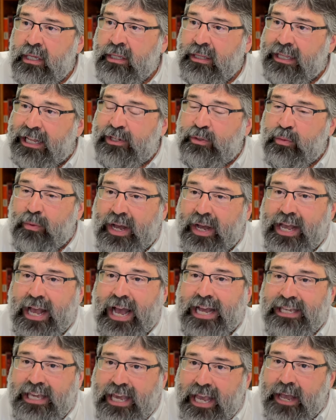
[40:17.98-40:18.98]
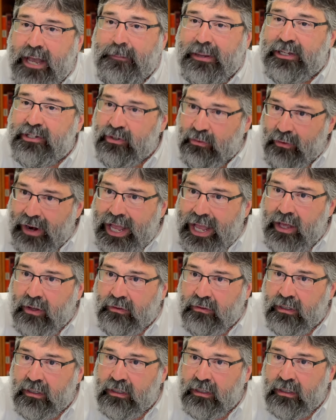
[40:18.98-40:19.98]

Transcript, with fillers: That's why I can't mess around.